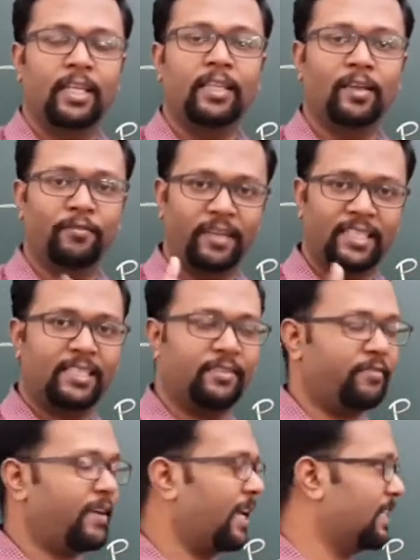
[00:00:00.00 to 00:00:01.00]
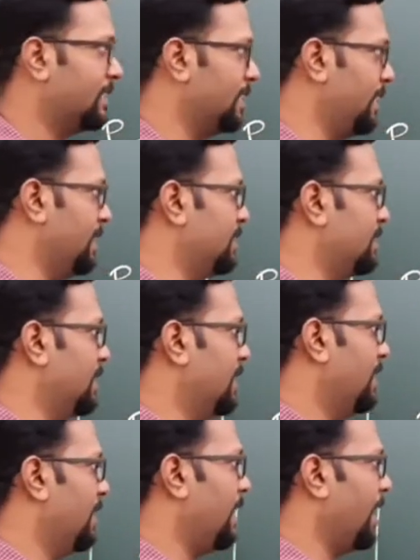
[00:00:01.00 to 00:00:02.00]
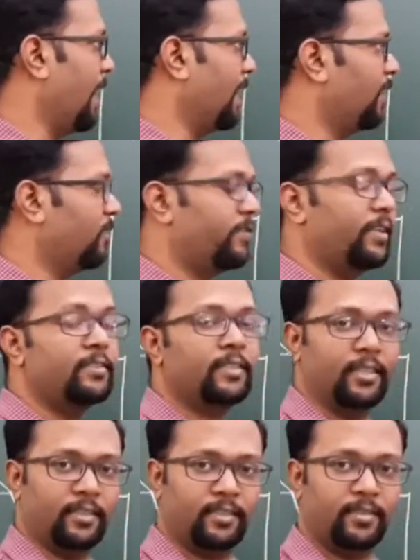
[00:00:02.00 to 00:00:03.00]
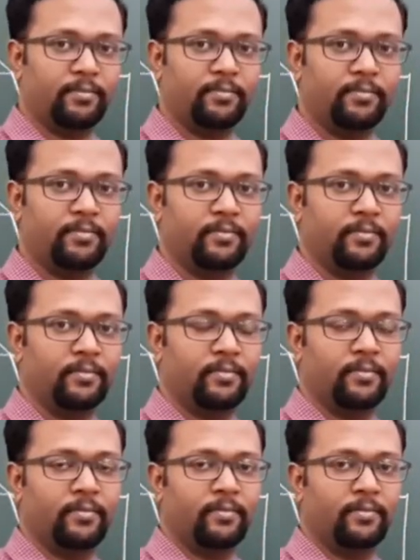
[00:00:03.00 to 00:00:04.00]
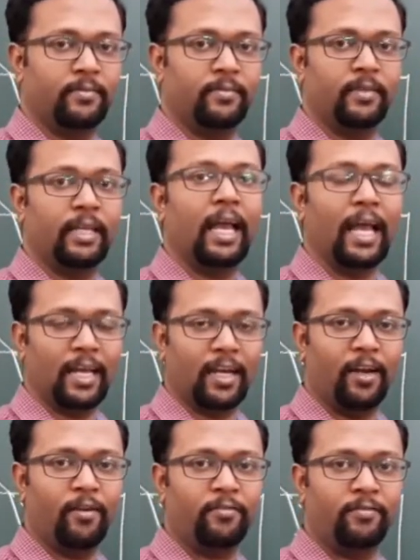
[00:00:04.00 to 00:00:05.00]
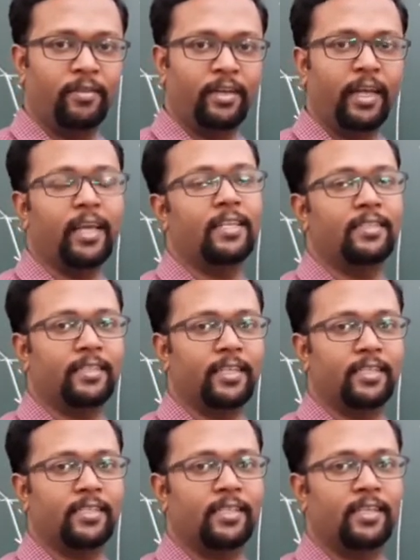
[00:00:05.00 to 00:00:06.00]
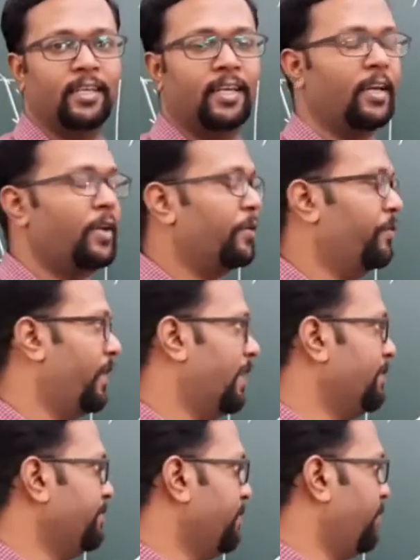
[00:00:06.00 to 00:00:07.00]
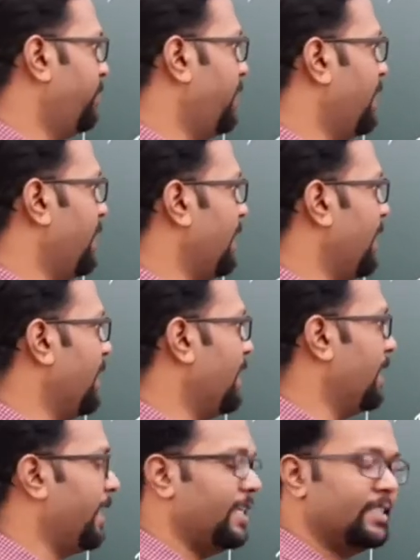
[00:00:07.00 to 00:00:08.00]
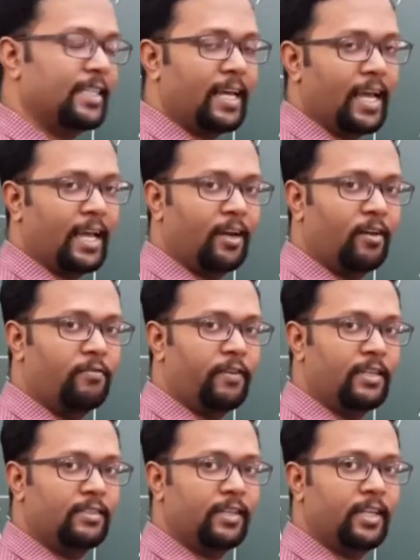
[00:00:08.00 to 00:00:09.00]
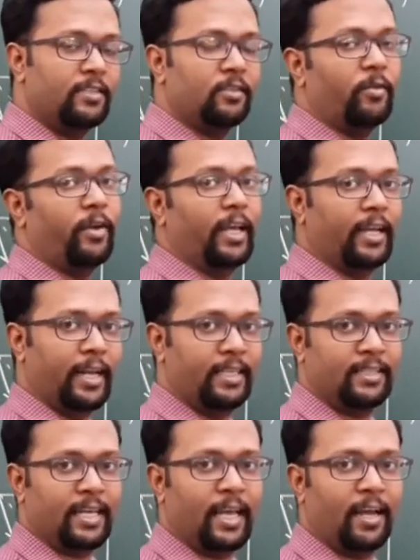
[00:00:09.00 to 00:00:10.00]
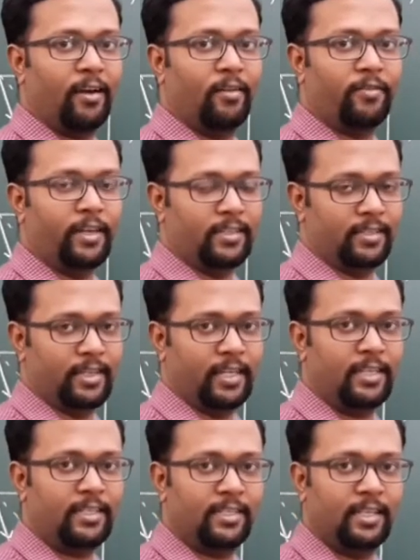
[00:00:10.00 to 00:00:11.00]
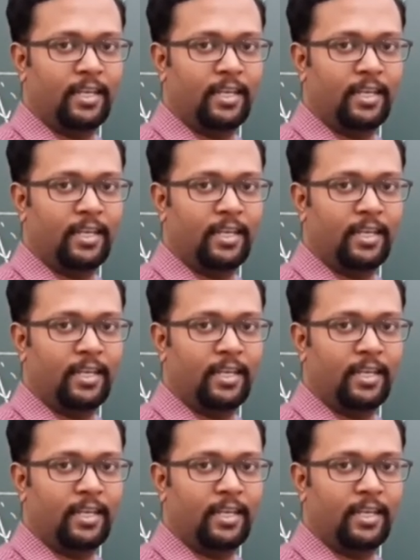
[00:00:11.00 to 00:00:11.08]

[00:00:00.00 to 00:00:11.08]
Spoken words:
The first factor is angle of incidence. Angle of incidence. When we increase the angle of incidence or decrease the angle of incidence,